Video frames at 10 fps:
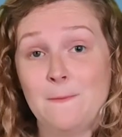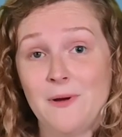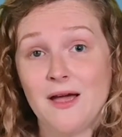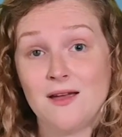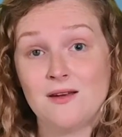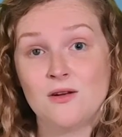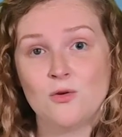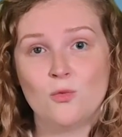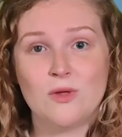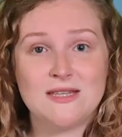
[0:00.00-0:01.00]
But
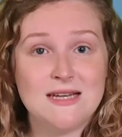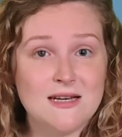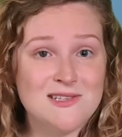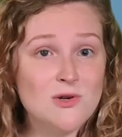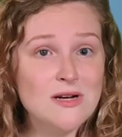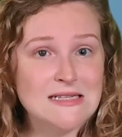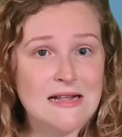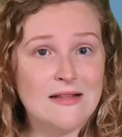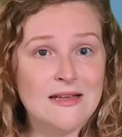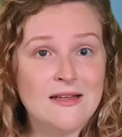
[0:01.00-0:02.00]
with data
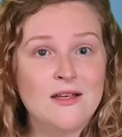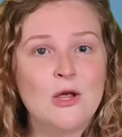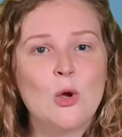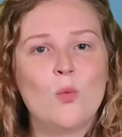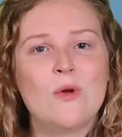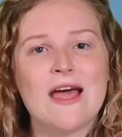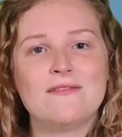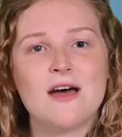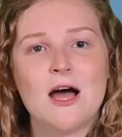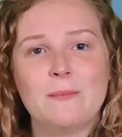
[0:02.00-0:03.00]
storytelling, we have
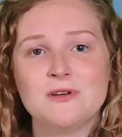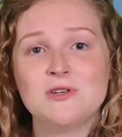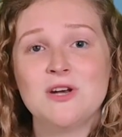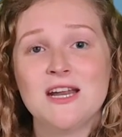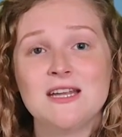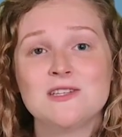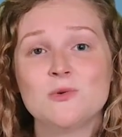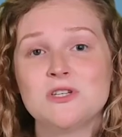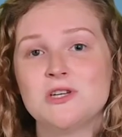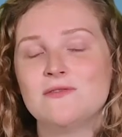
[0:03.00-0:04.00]
the opportunity to
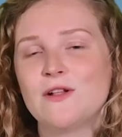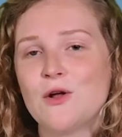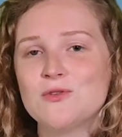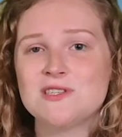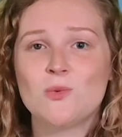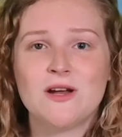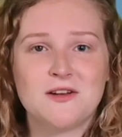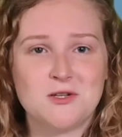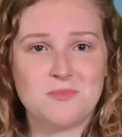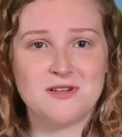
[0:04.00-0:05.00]
achieve close to
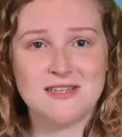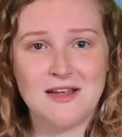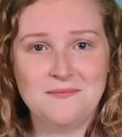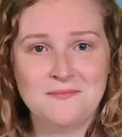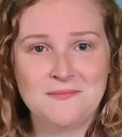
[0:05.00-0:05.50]
100%.